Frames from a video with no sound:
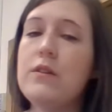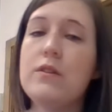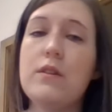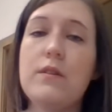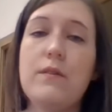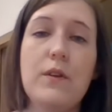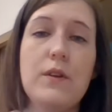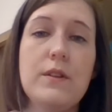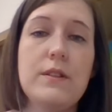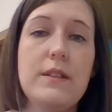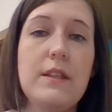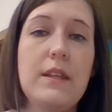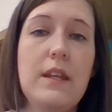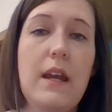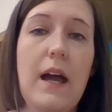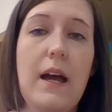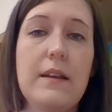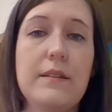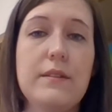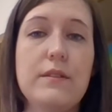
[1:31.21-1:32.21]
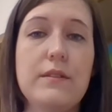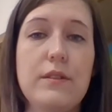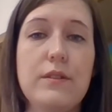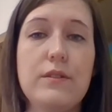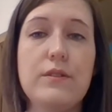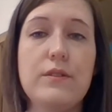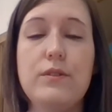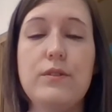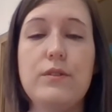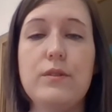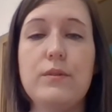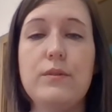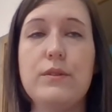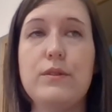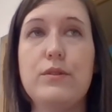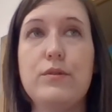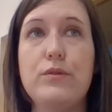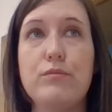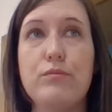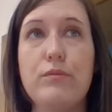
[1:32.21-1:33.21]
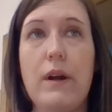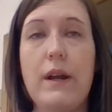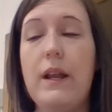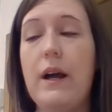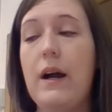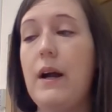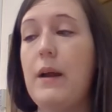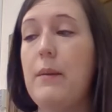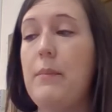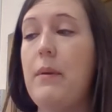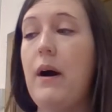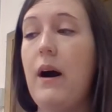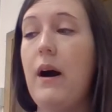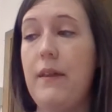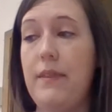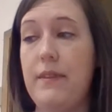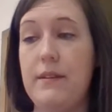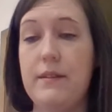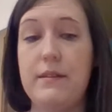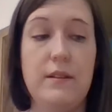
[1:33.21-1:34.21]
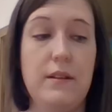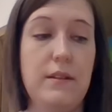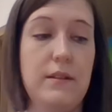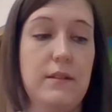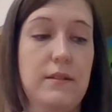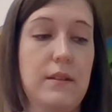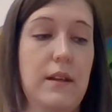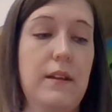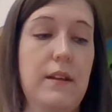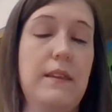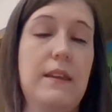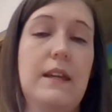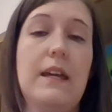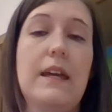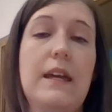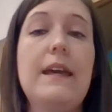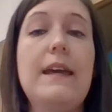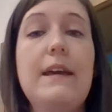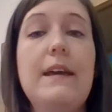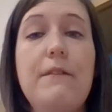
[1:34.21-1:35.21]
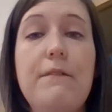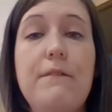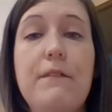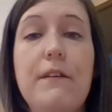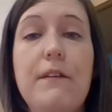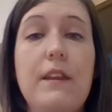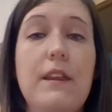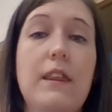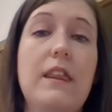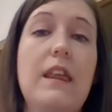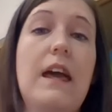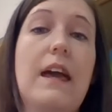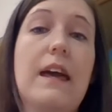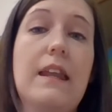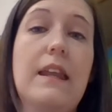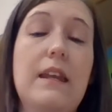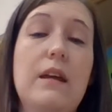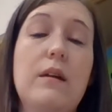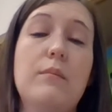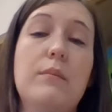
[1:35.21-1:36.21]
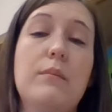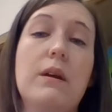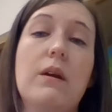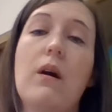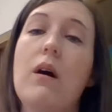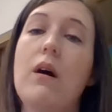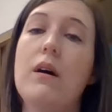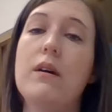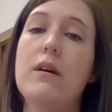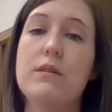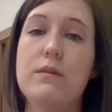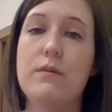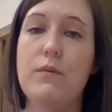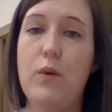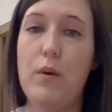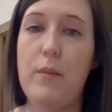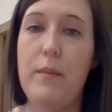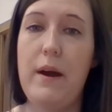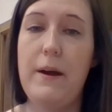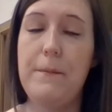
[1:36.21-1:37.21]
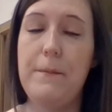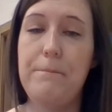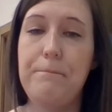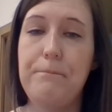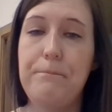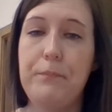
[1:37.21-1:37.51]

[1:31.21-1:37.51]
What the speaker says: So the first thing that it asks us to do is to write a hypothesis in the if, then, because format.